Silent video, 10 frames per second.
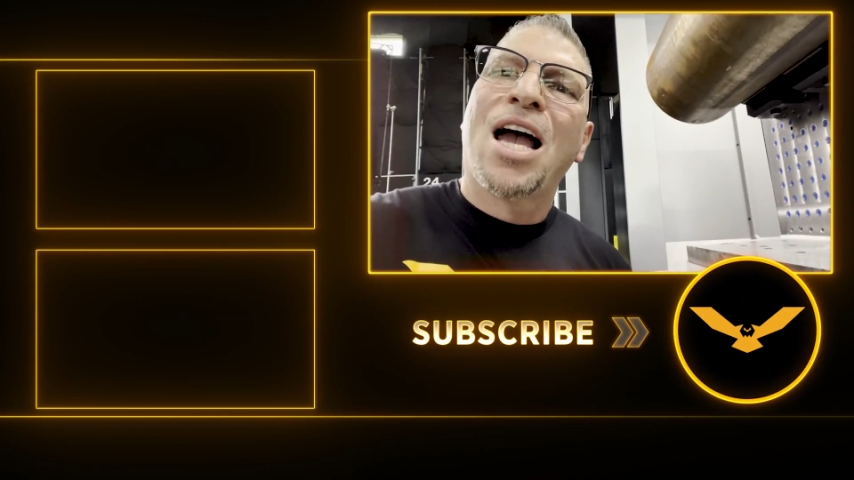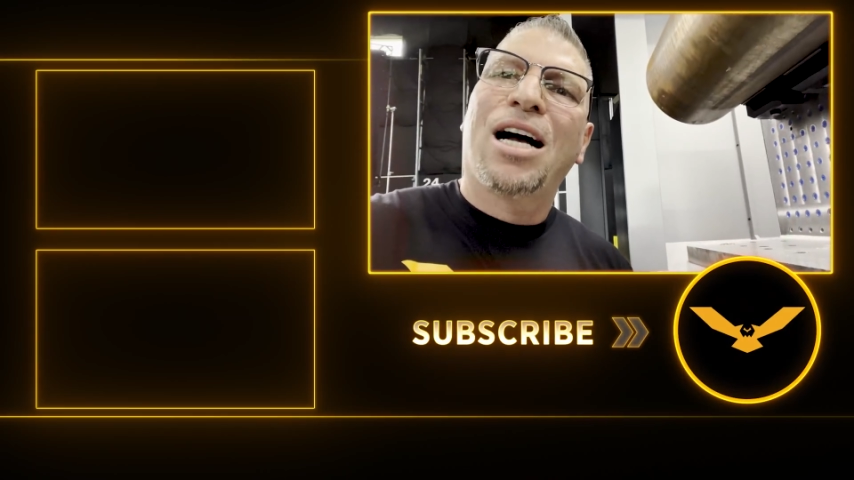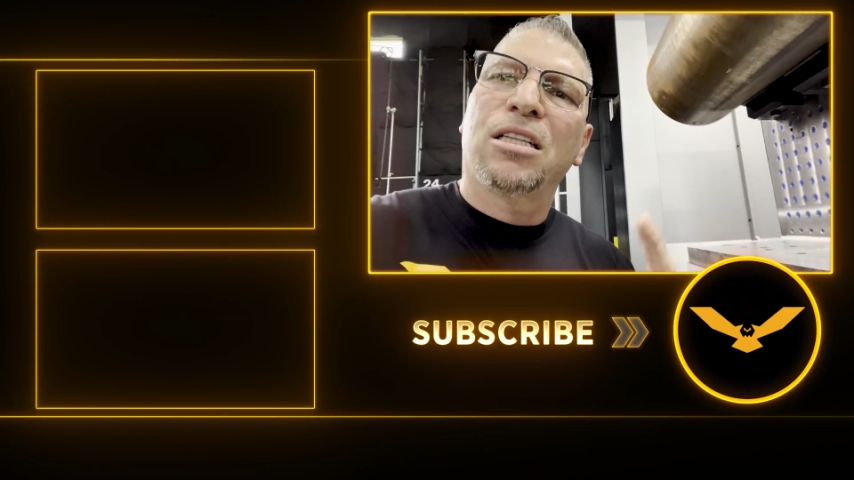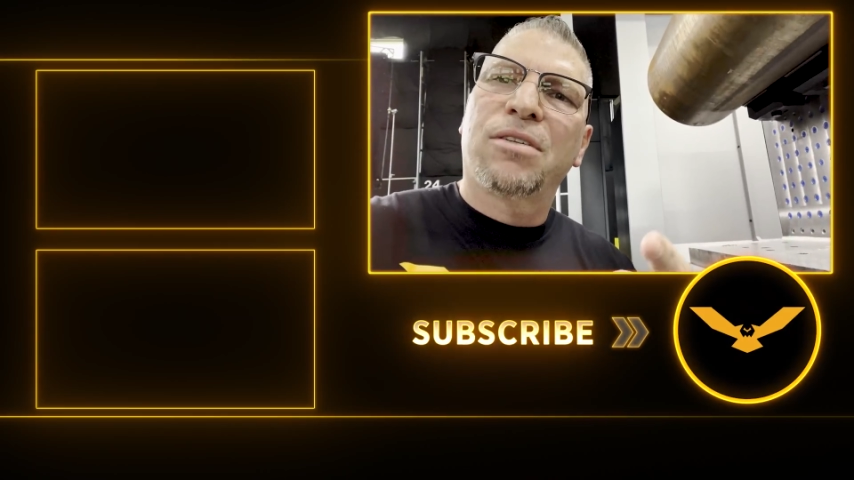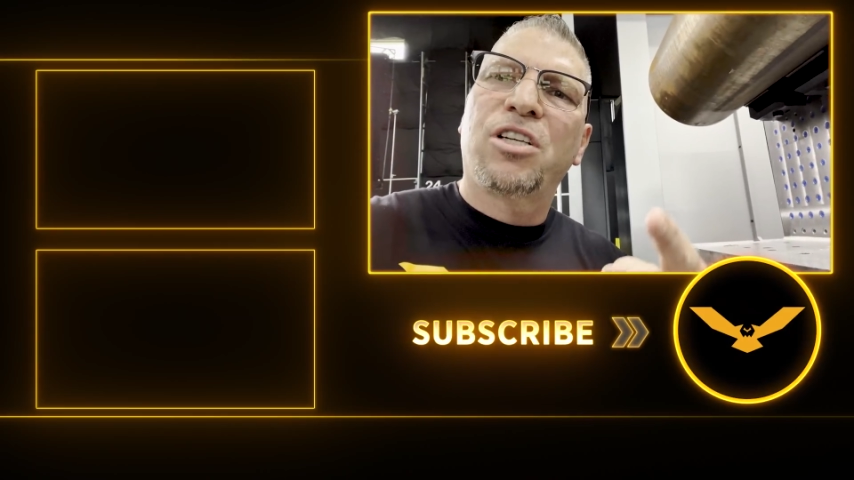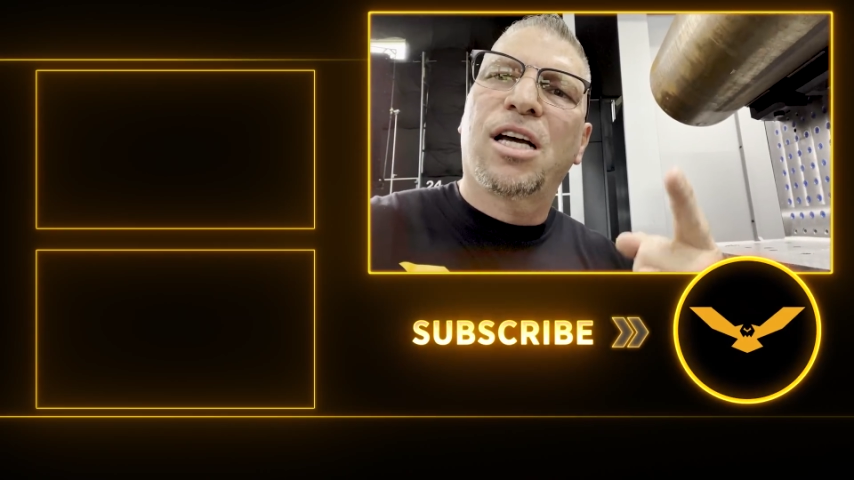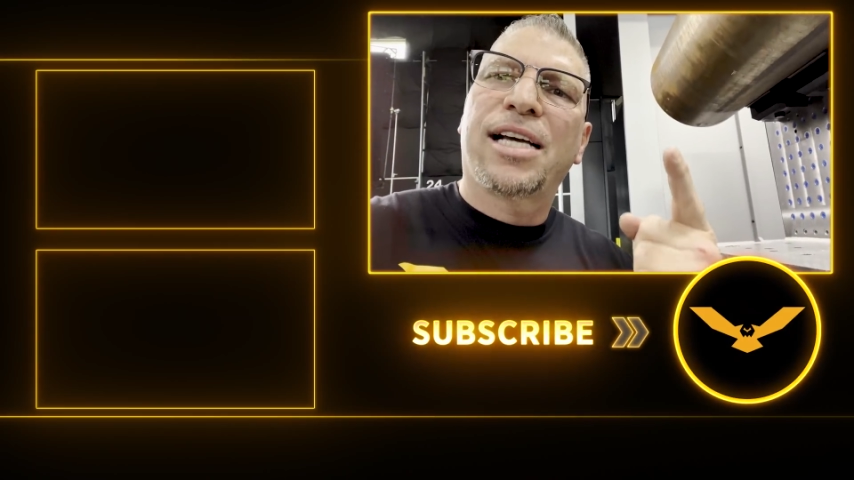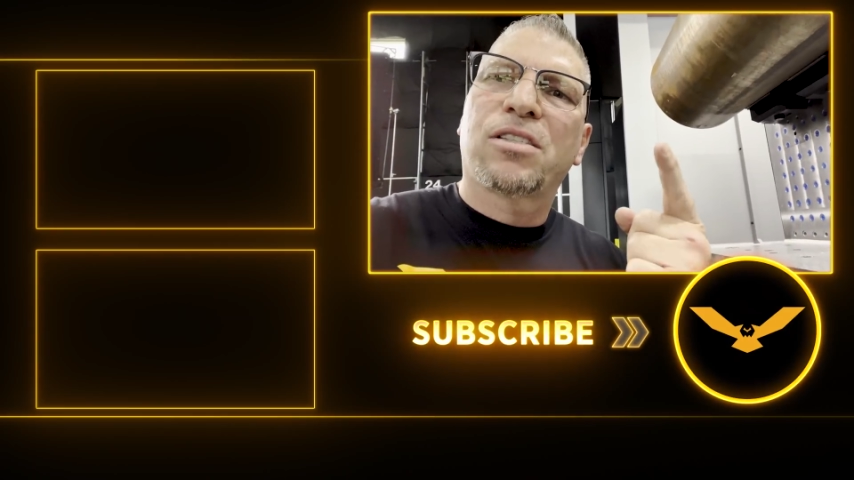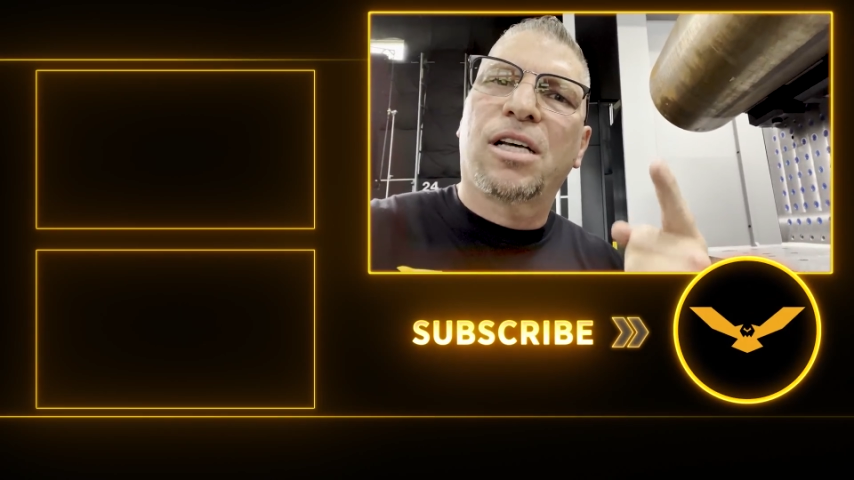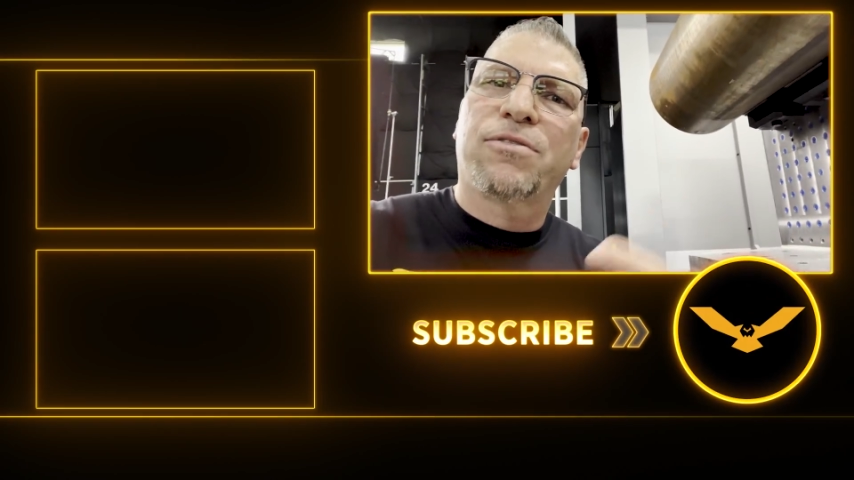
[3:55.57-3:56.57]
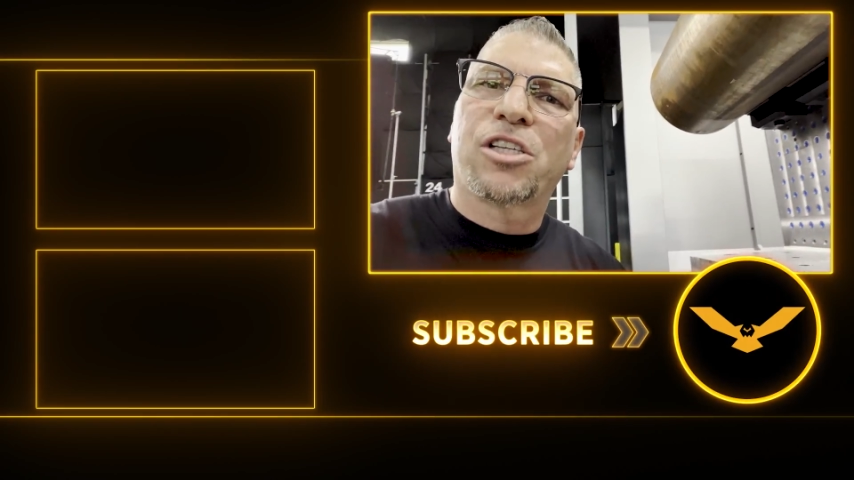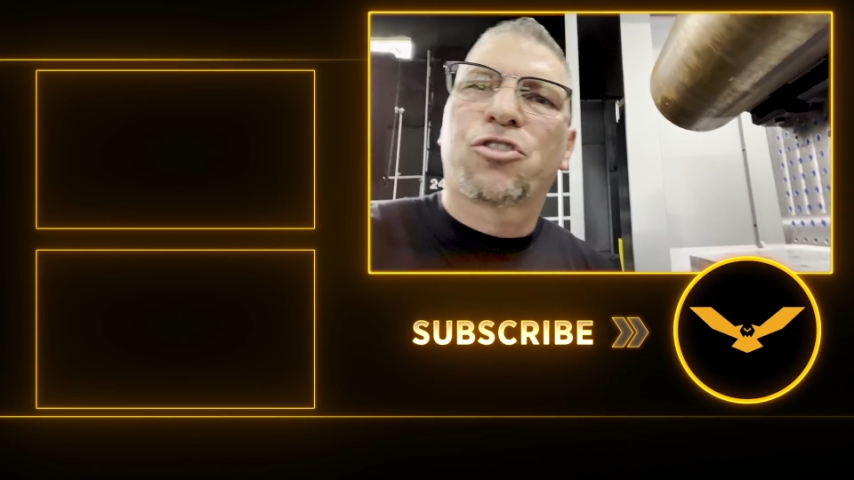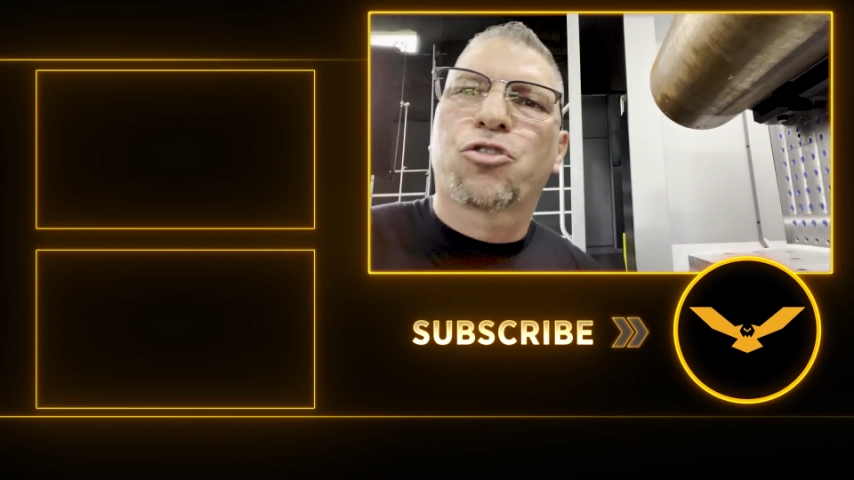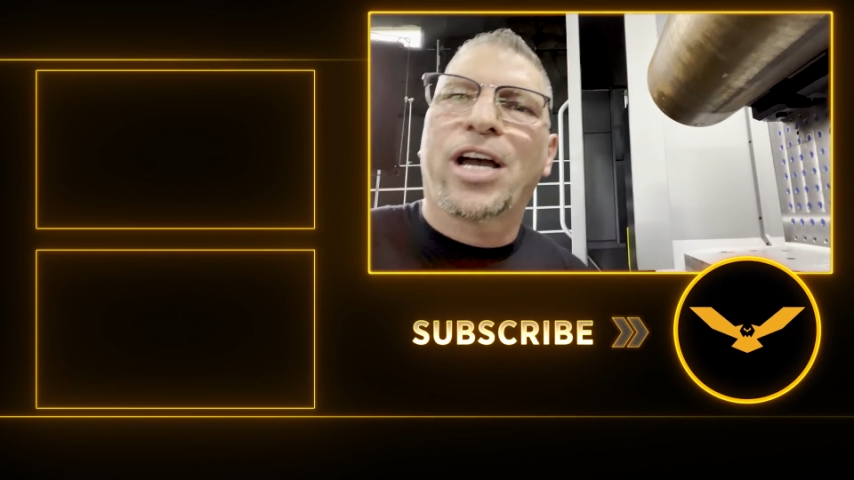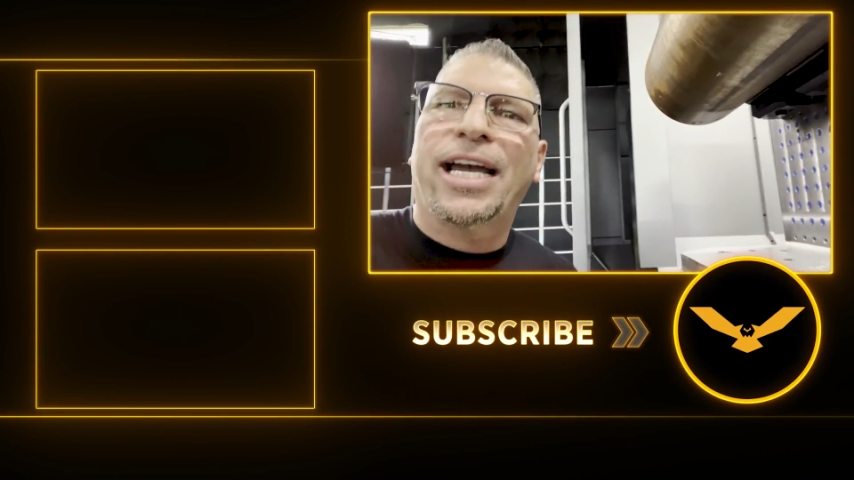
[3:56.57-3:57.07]
I love you guys. Love
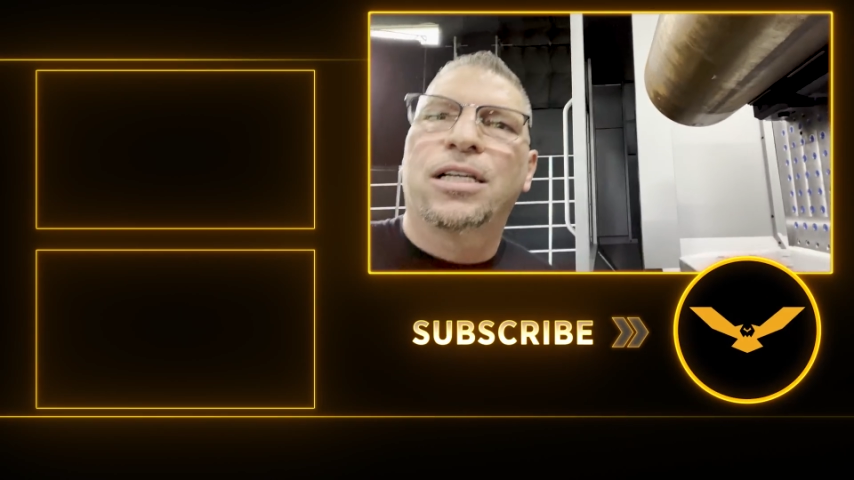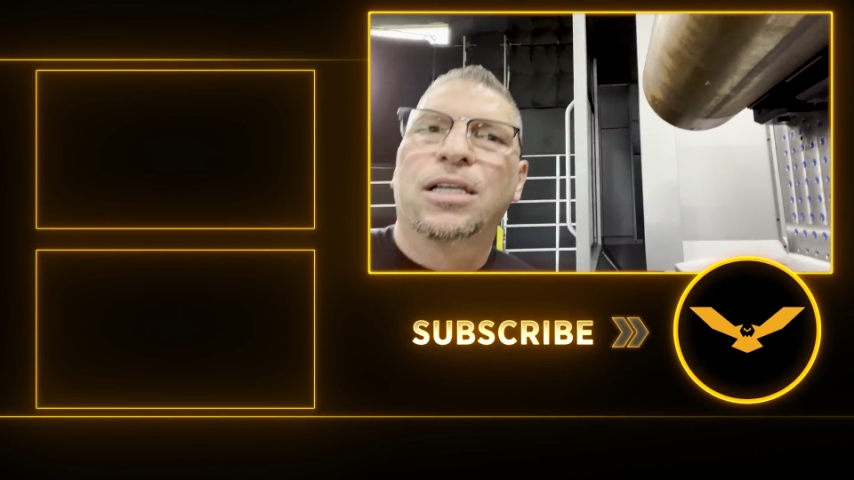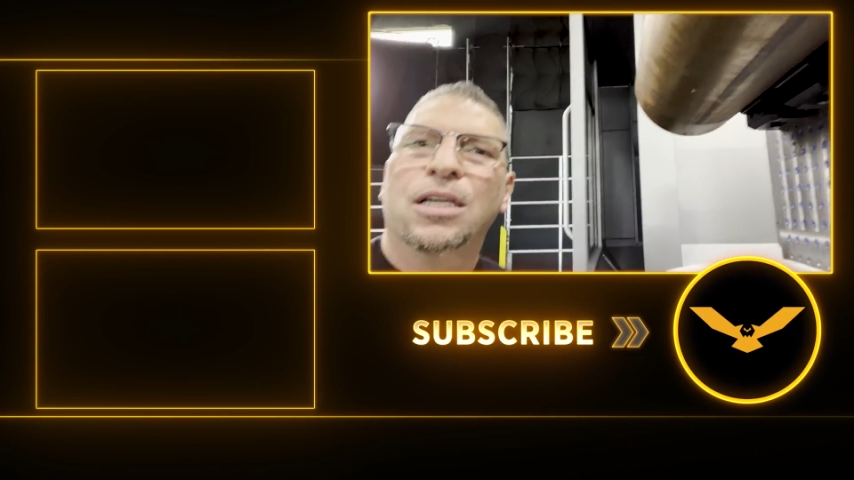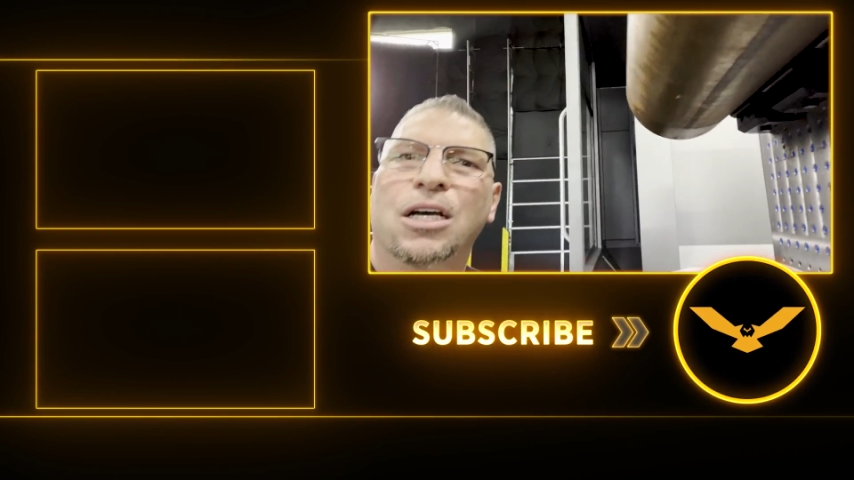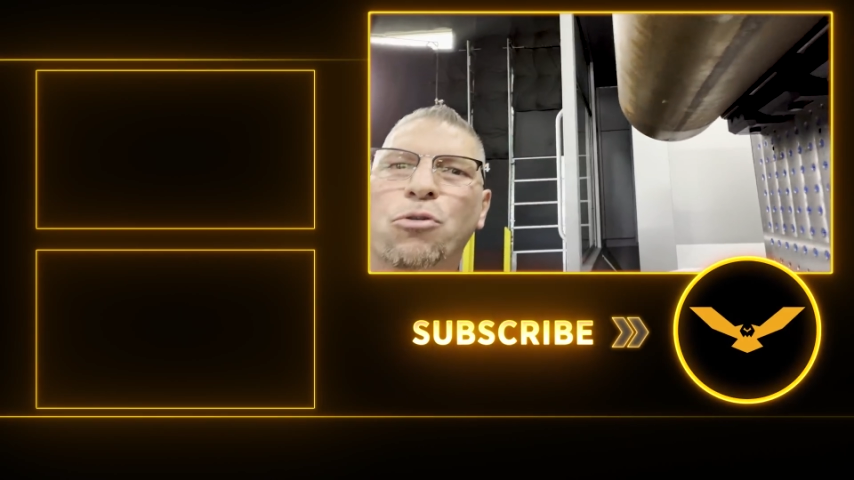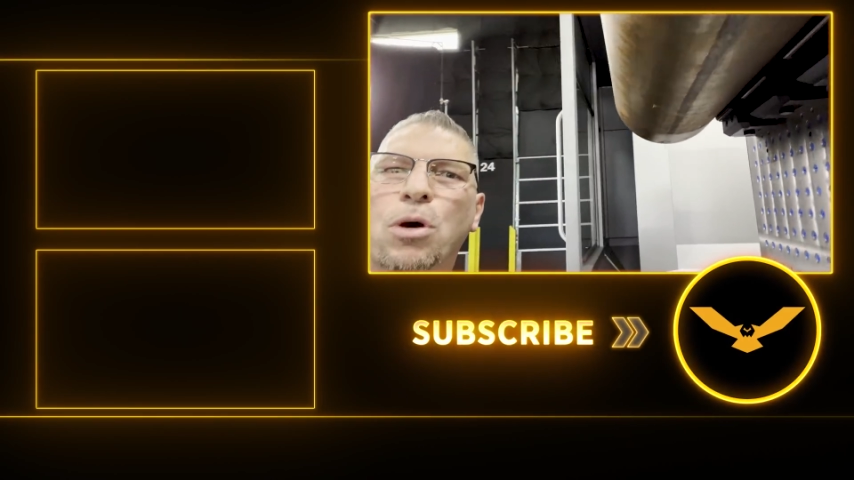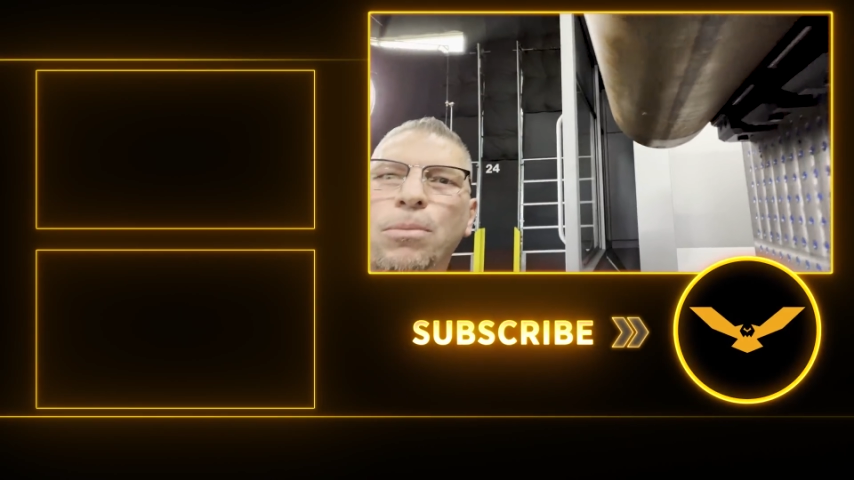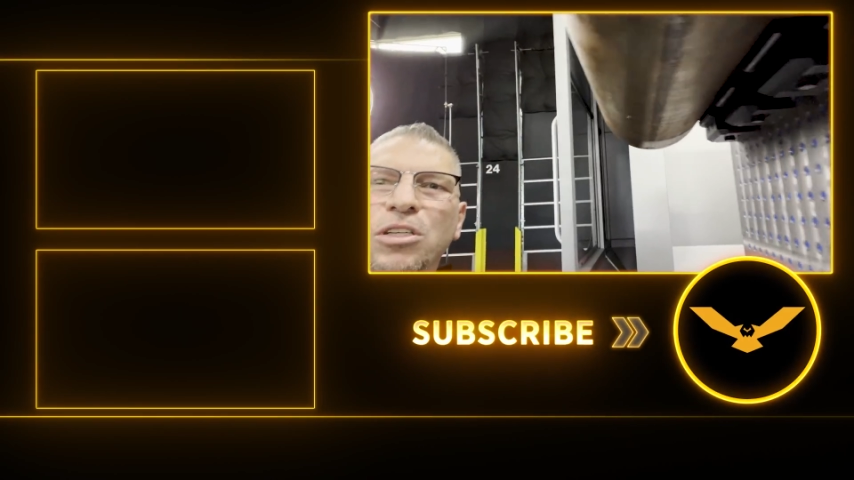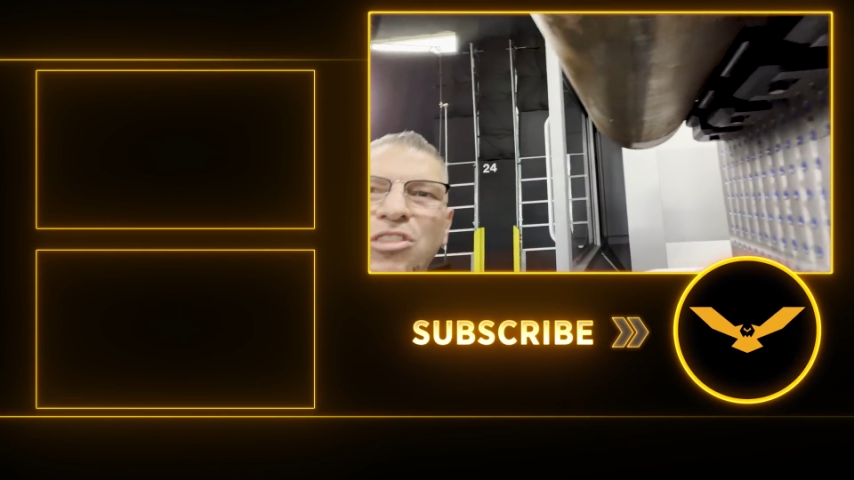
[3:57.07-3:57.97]
this trade. One more